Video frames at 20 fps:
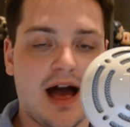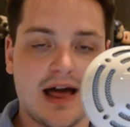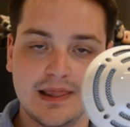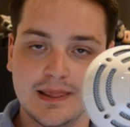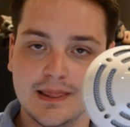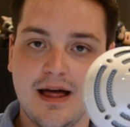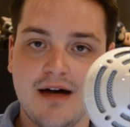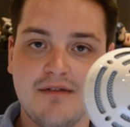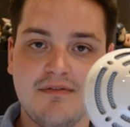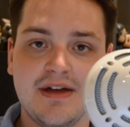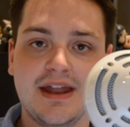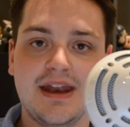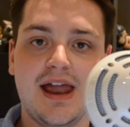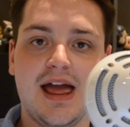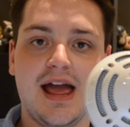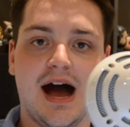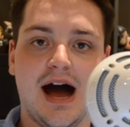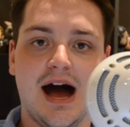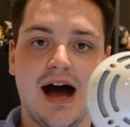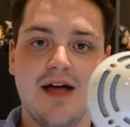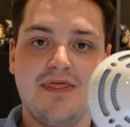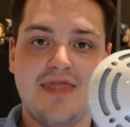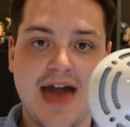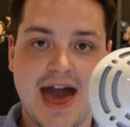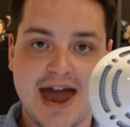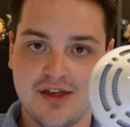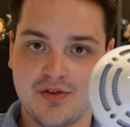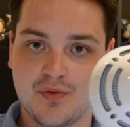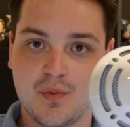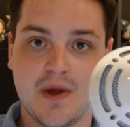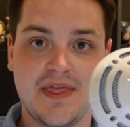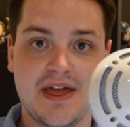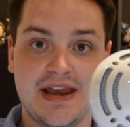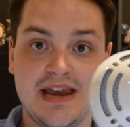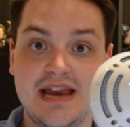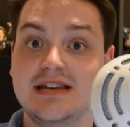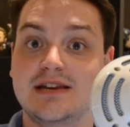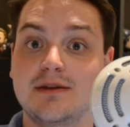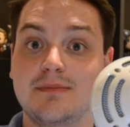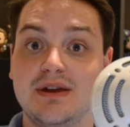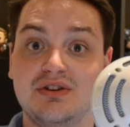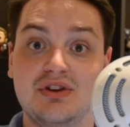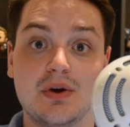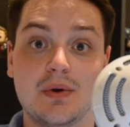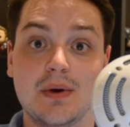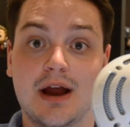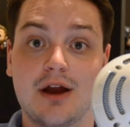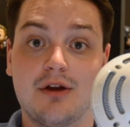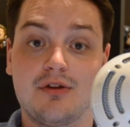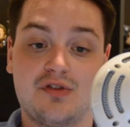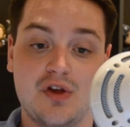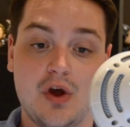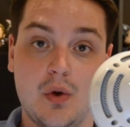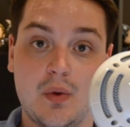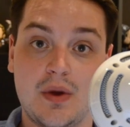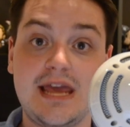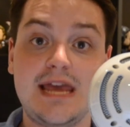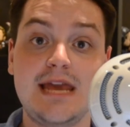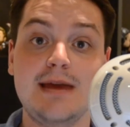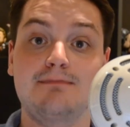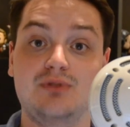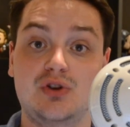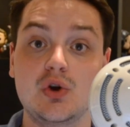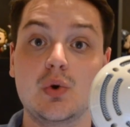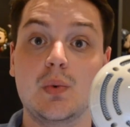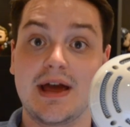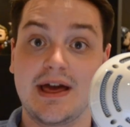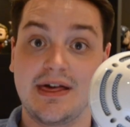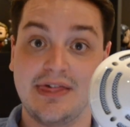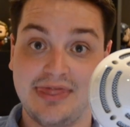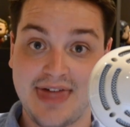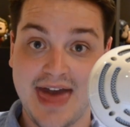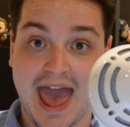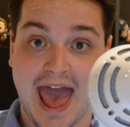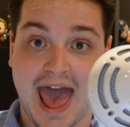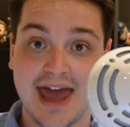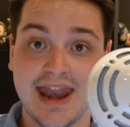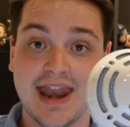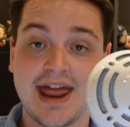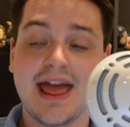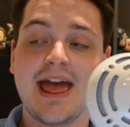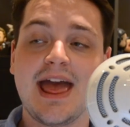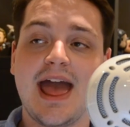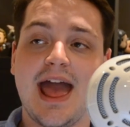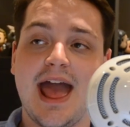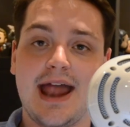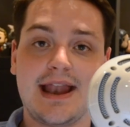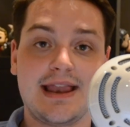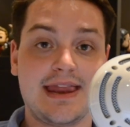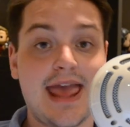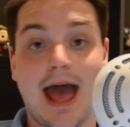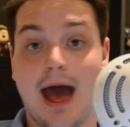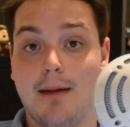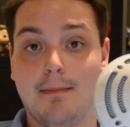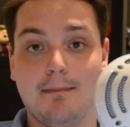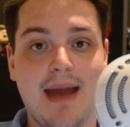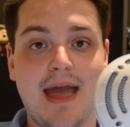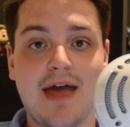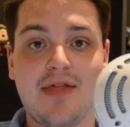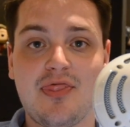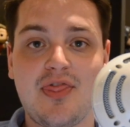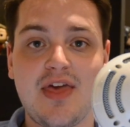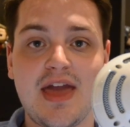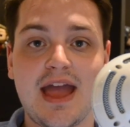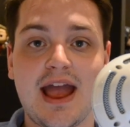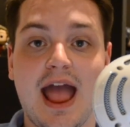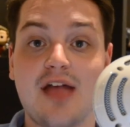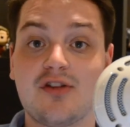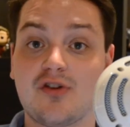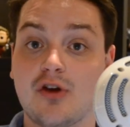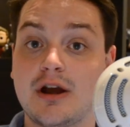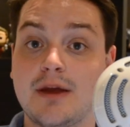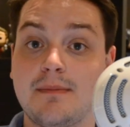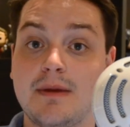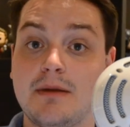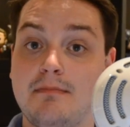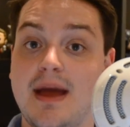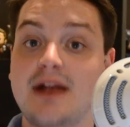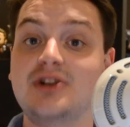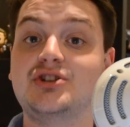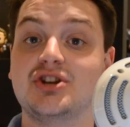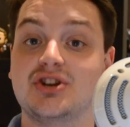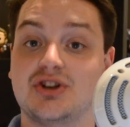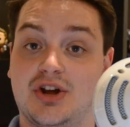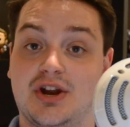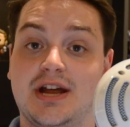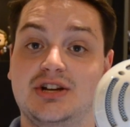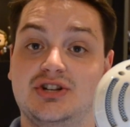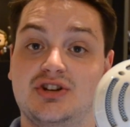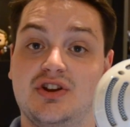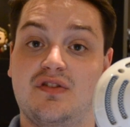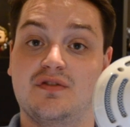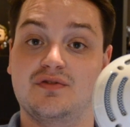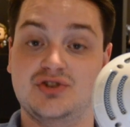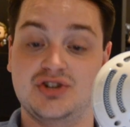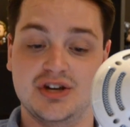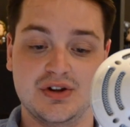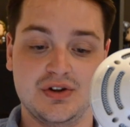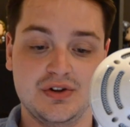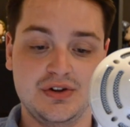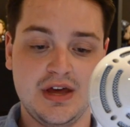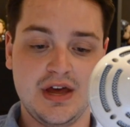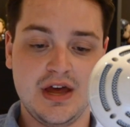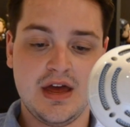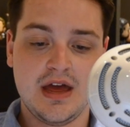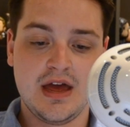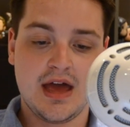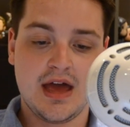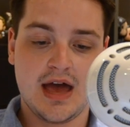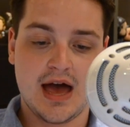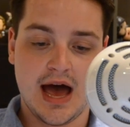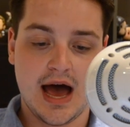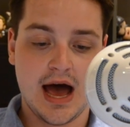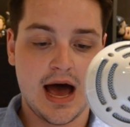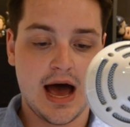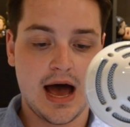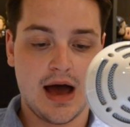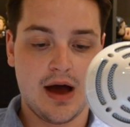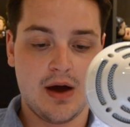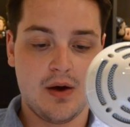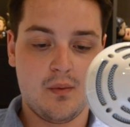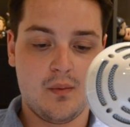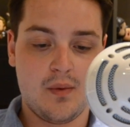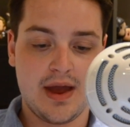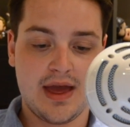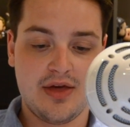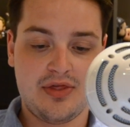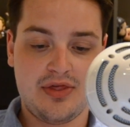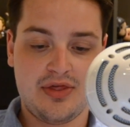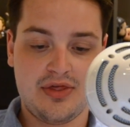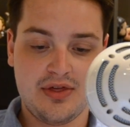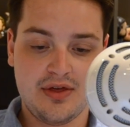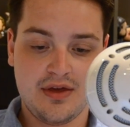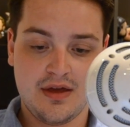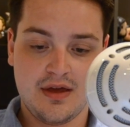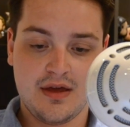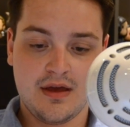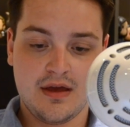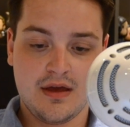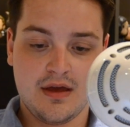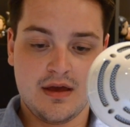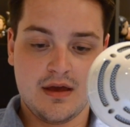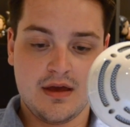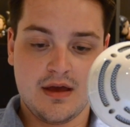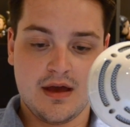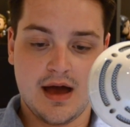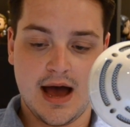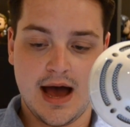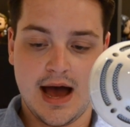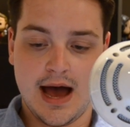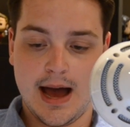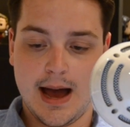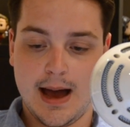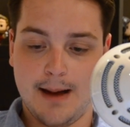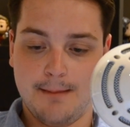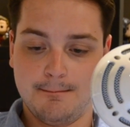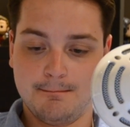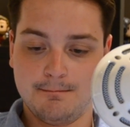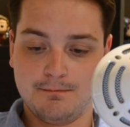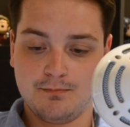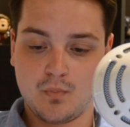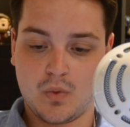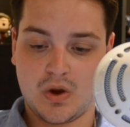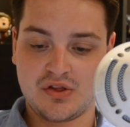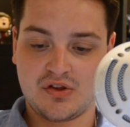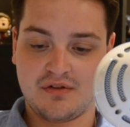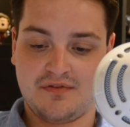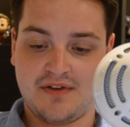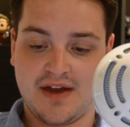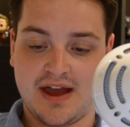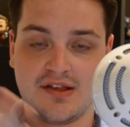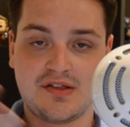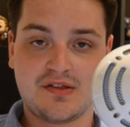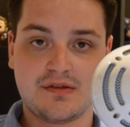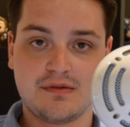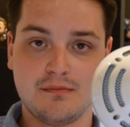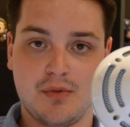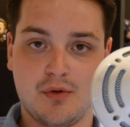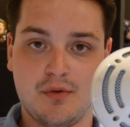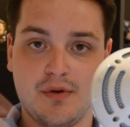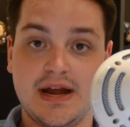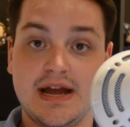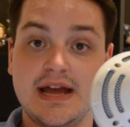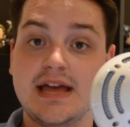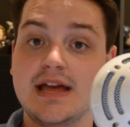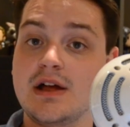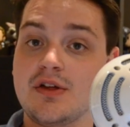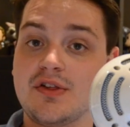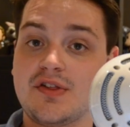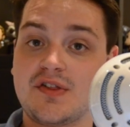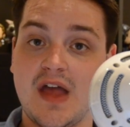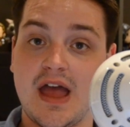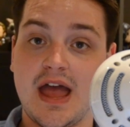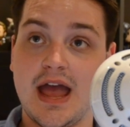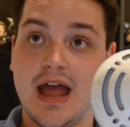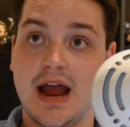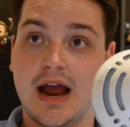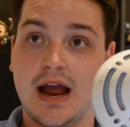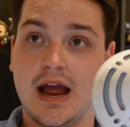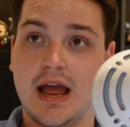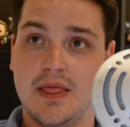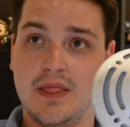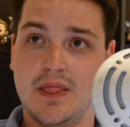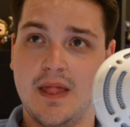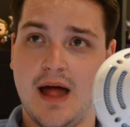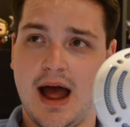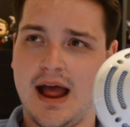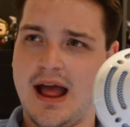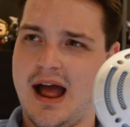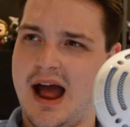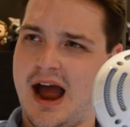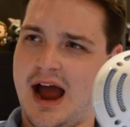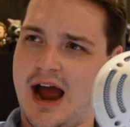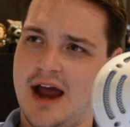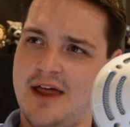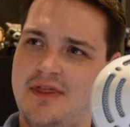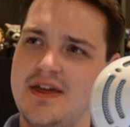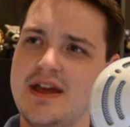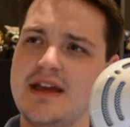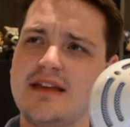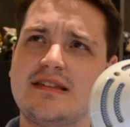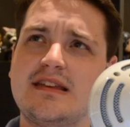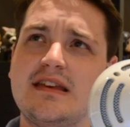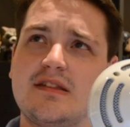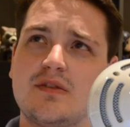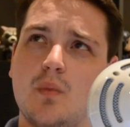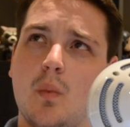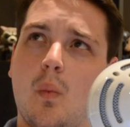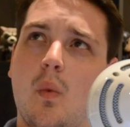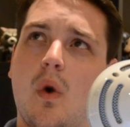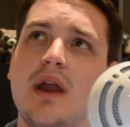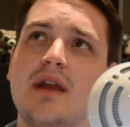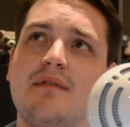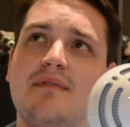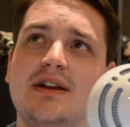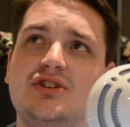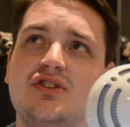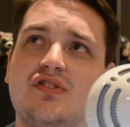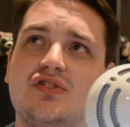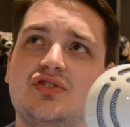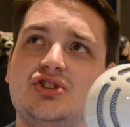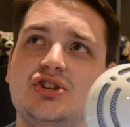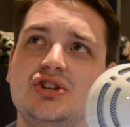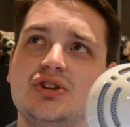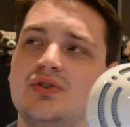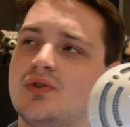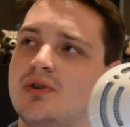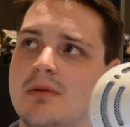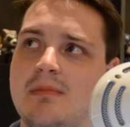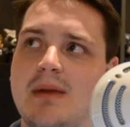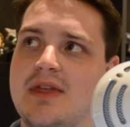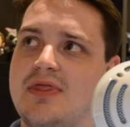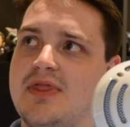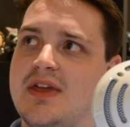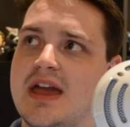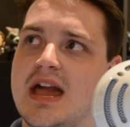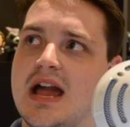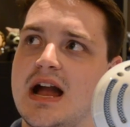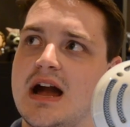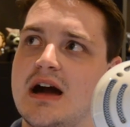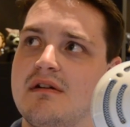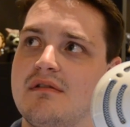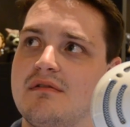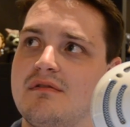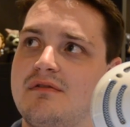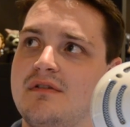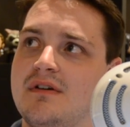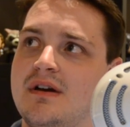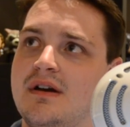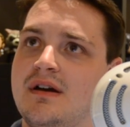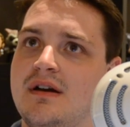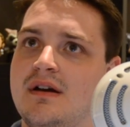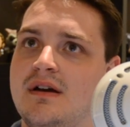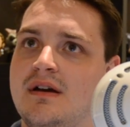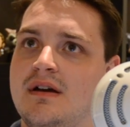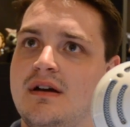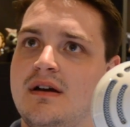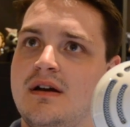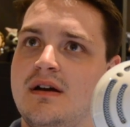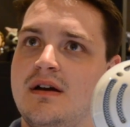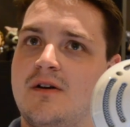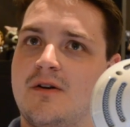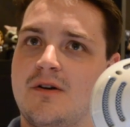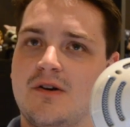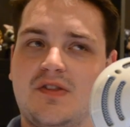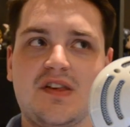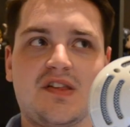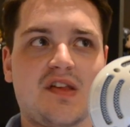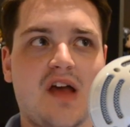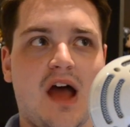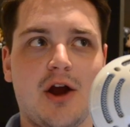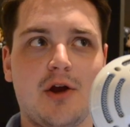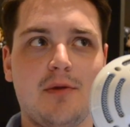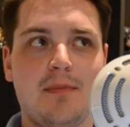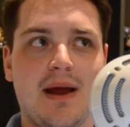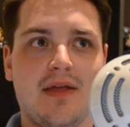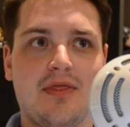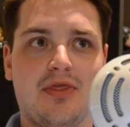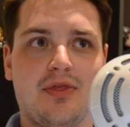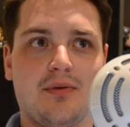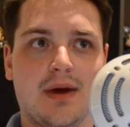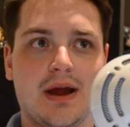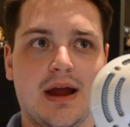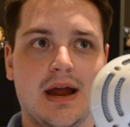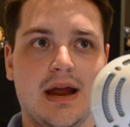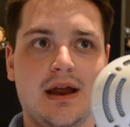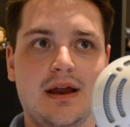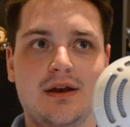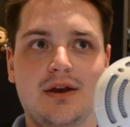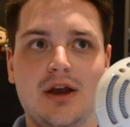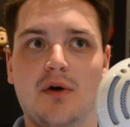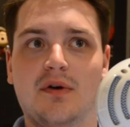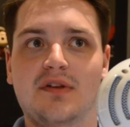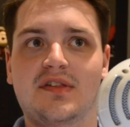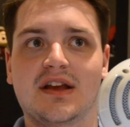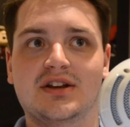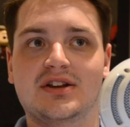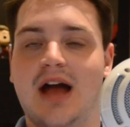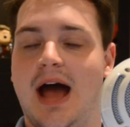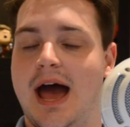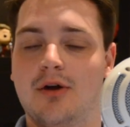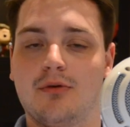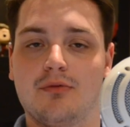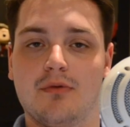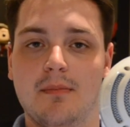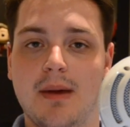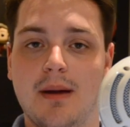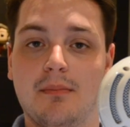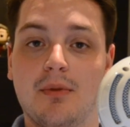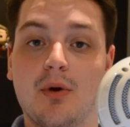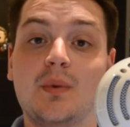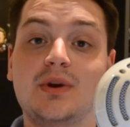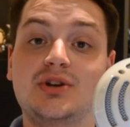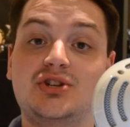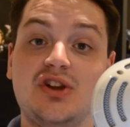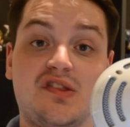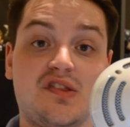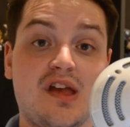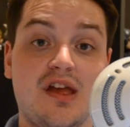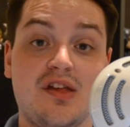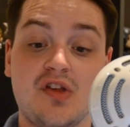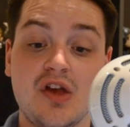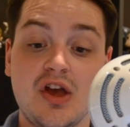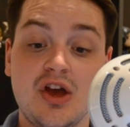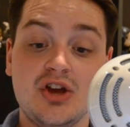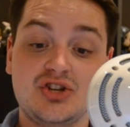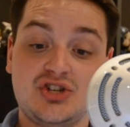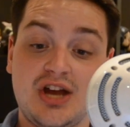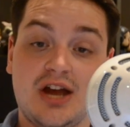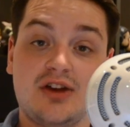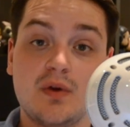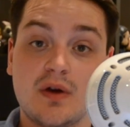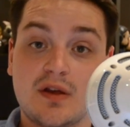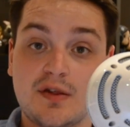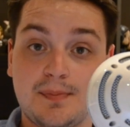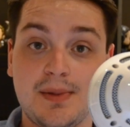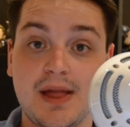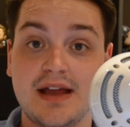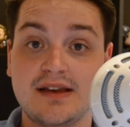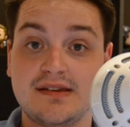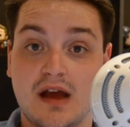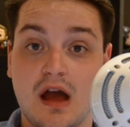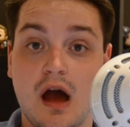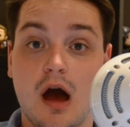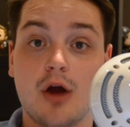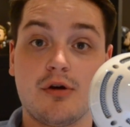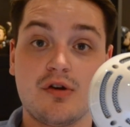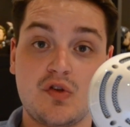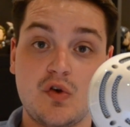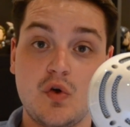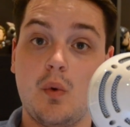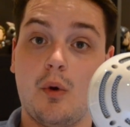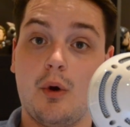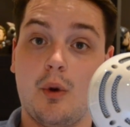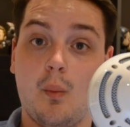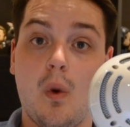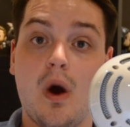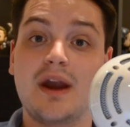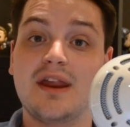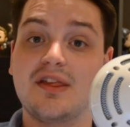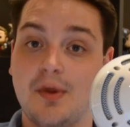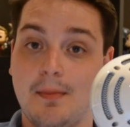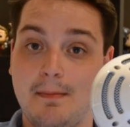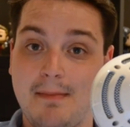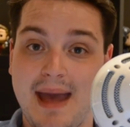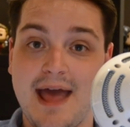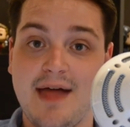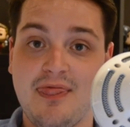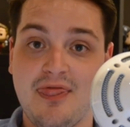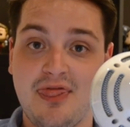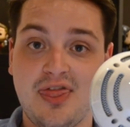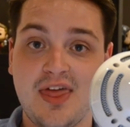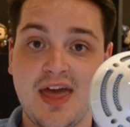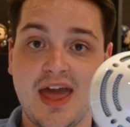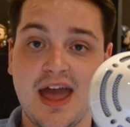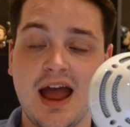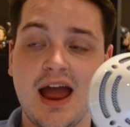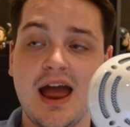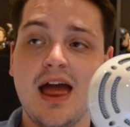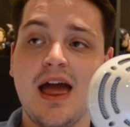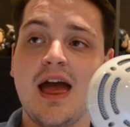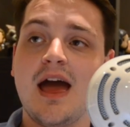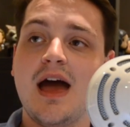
I love it. Uh, that is what they need to be doing. So keep doing that. And yeah, Man Thing has already been mentioned on Agents of S.H.I.E.L.D. Uh, with um, what's her face? Maria Hill saying in, I think, season one of Agents of S.H.I.E.L.D., or am I thinking of or is this Iron Man 3? No, it's I I don't remember. When she says she had to explain to Congress who or what is a man thing,